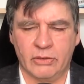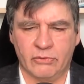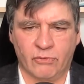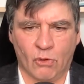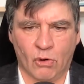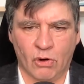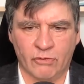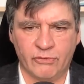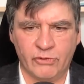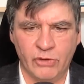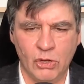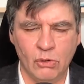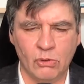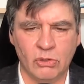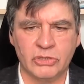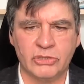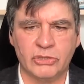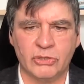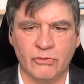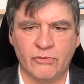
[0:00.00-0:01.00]
for
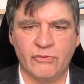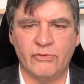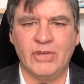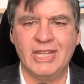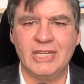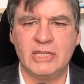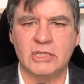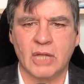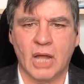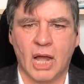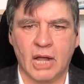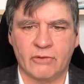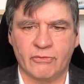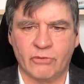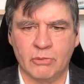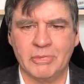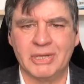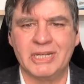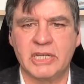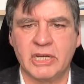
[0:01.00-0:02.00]
fuels to feedstock
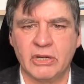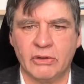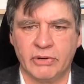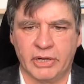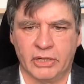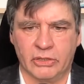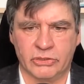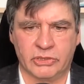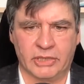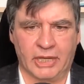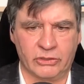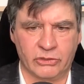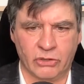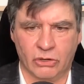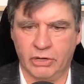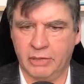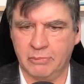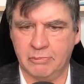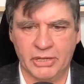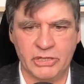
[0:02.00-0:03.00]
for materials, like
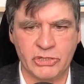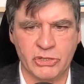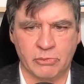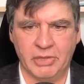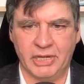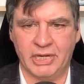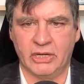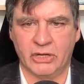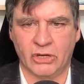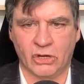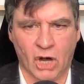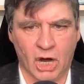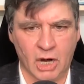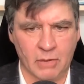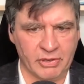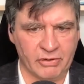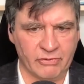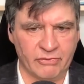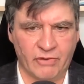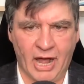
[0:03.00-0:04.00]
turning bitumen into
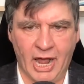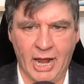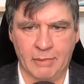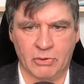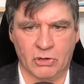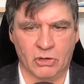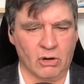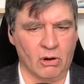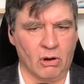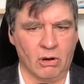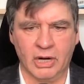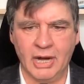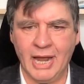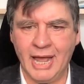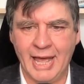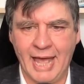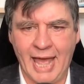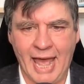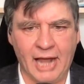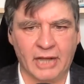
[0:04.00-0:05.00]
carbon fiber or
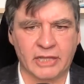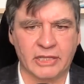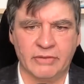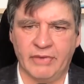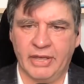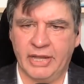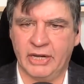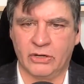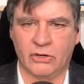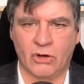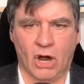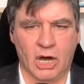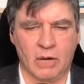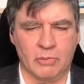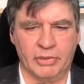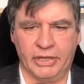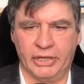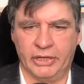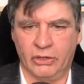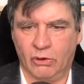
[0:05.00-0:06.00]
activated
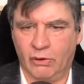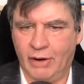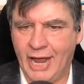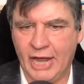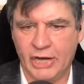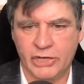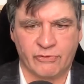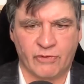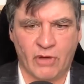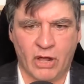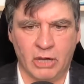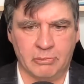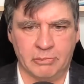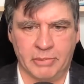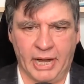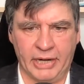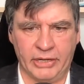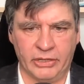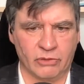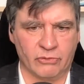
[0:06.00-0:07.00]
carbon or asphalt
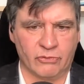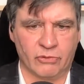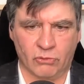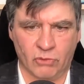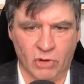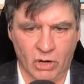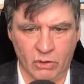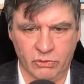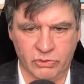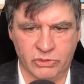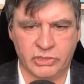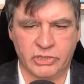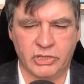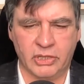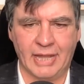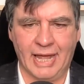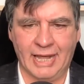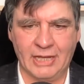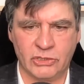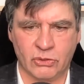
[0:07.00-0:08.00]
binder for roads,
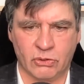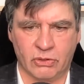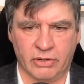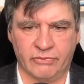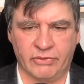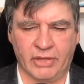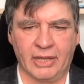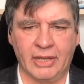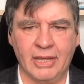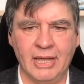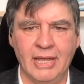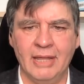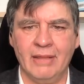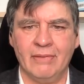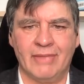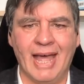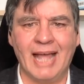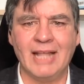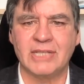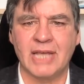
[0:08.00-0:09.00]
that sort of thing.
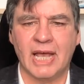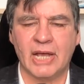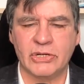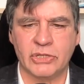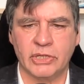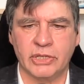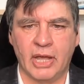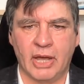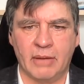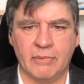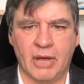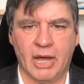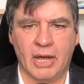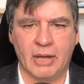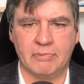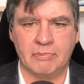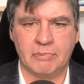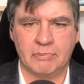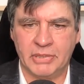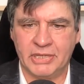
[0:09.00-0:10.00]
That's actually a
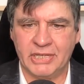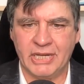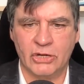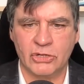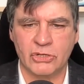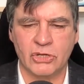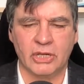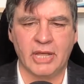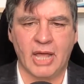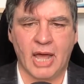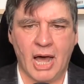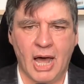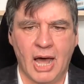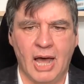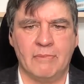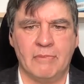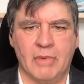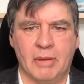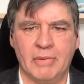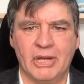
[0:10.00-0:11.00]
potentially
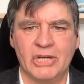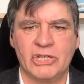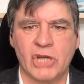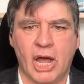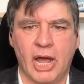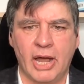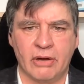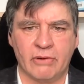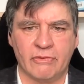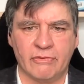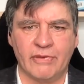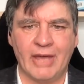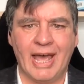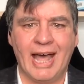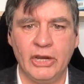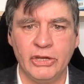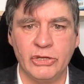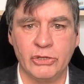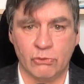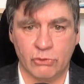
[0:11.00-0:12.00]
much higher
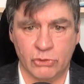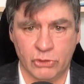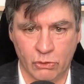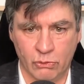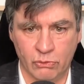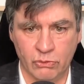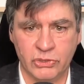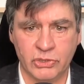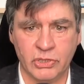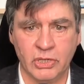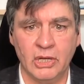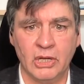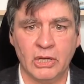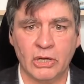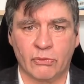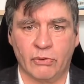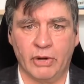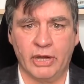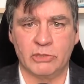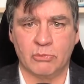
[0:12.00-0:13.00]
value use,
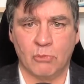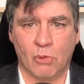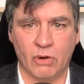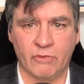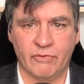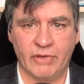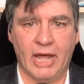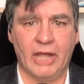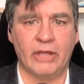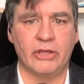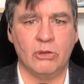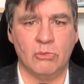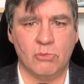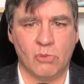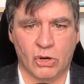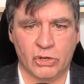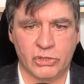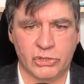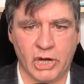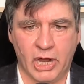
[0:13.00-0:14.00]
creates more value,
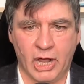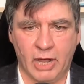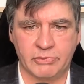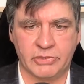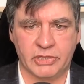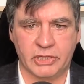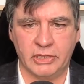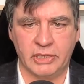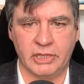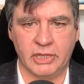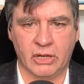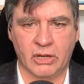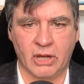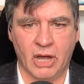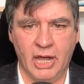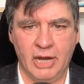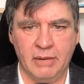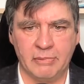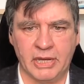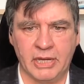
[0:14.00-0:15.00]
more jobs in the
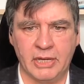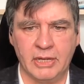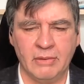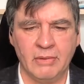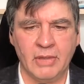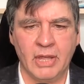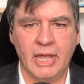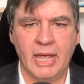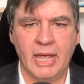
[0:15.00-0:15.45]
economy.